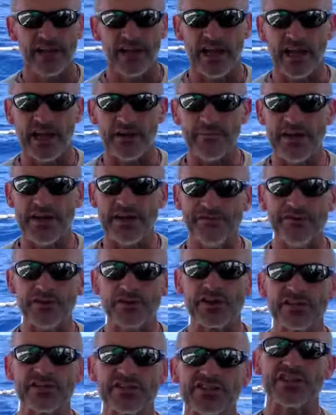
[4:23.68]
if you
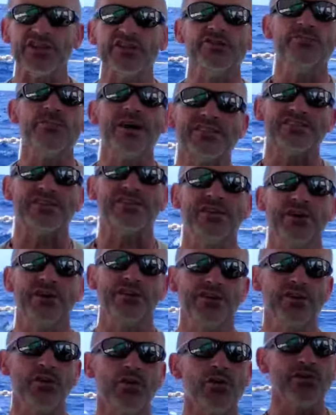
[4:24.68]
continue much
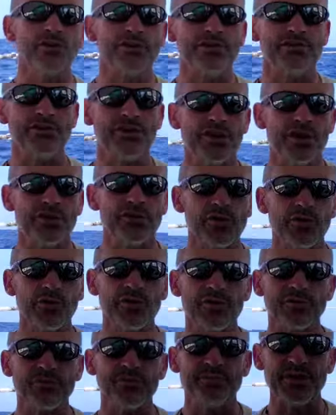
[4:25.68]
further north, and if you go
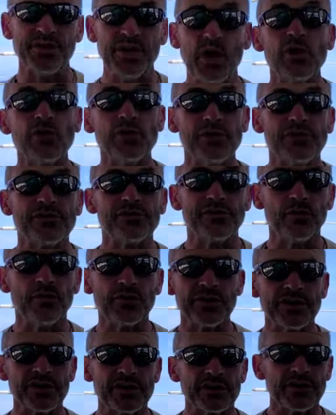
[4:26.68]
north beyond
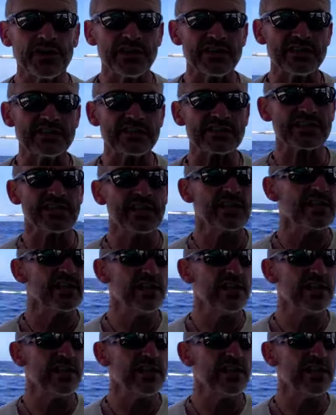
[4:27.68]
40 degrees,